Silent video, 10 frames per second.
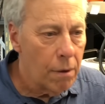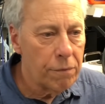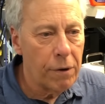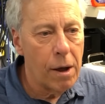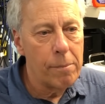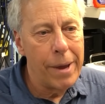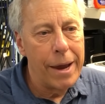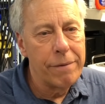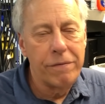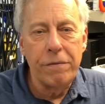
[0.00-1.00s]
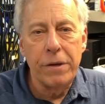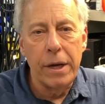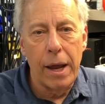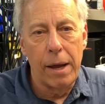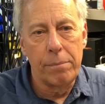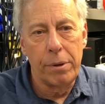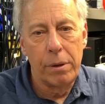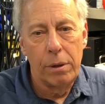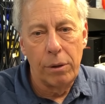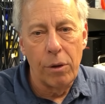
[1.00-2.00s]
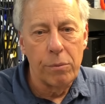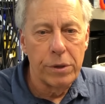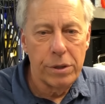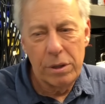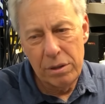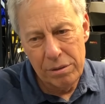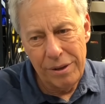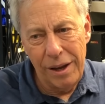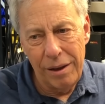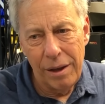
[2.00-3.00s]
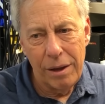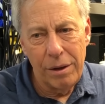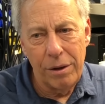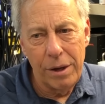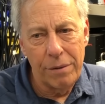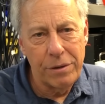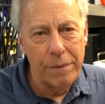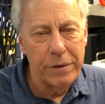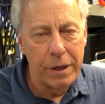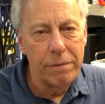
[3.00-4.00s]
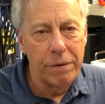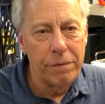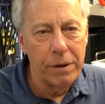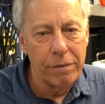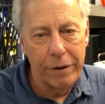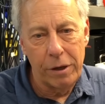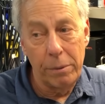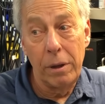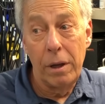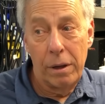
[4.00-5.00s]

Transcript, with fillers: from a 15 amp load, which is, you know, you have 1750 available,